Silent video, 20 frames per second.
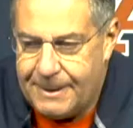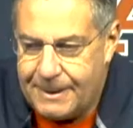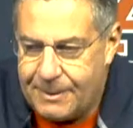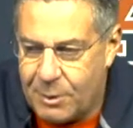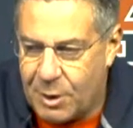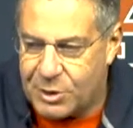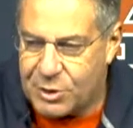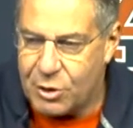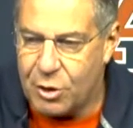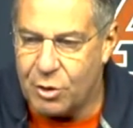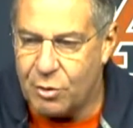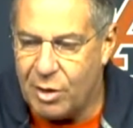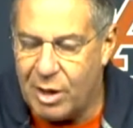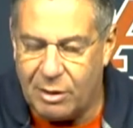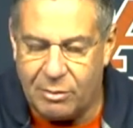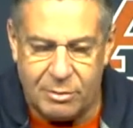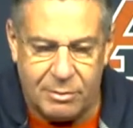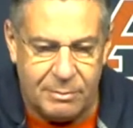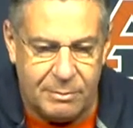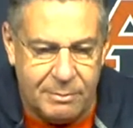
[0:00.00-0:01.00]
quick
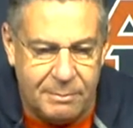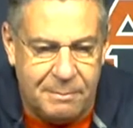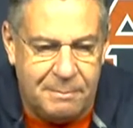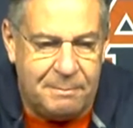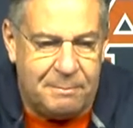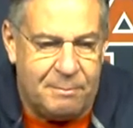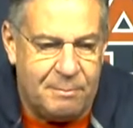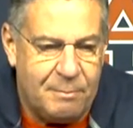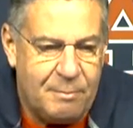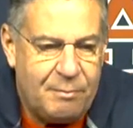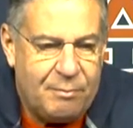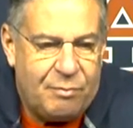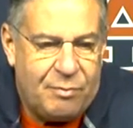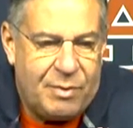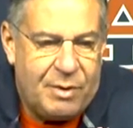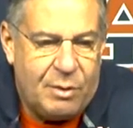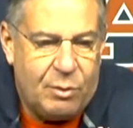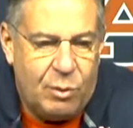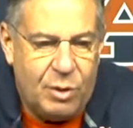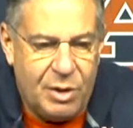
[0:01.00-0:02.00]
turnaround
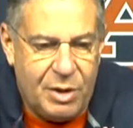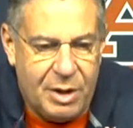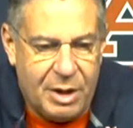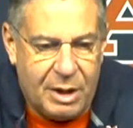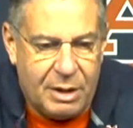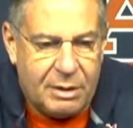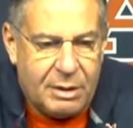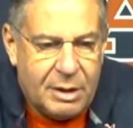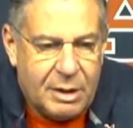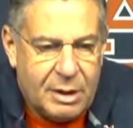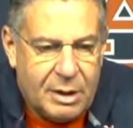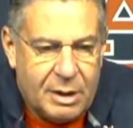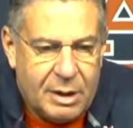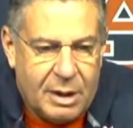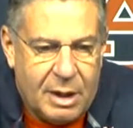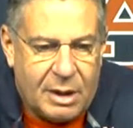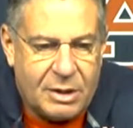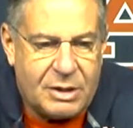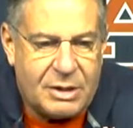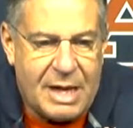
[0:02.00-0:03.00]
with a
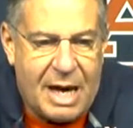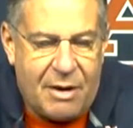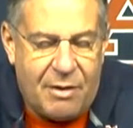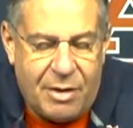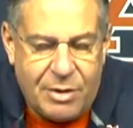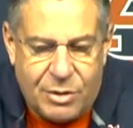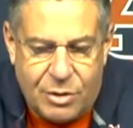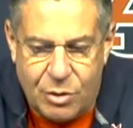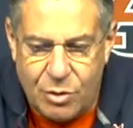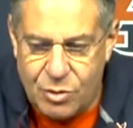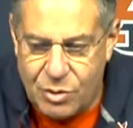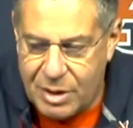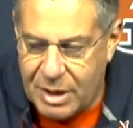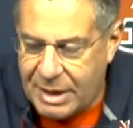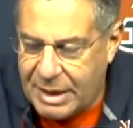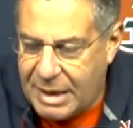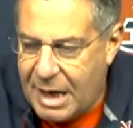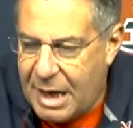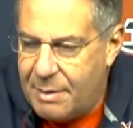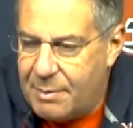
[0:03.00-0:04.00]
Saturday, Tuesday
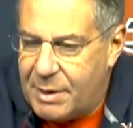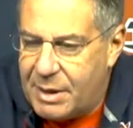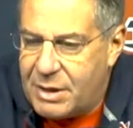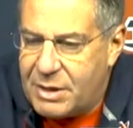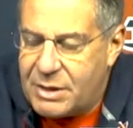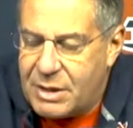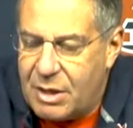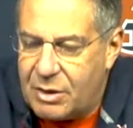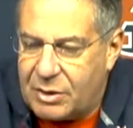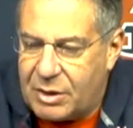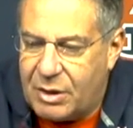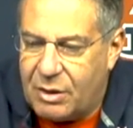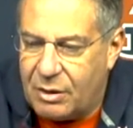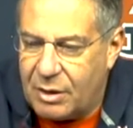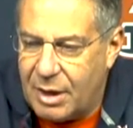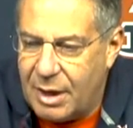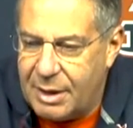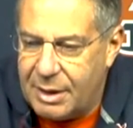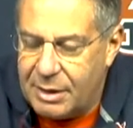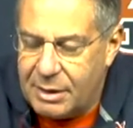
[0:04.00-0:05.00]
game against South
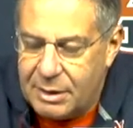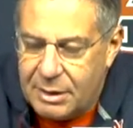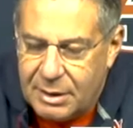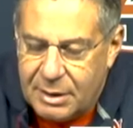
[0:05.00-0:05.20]
Carolina.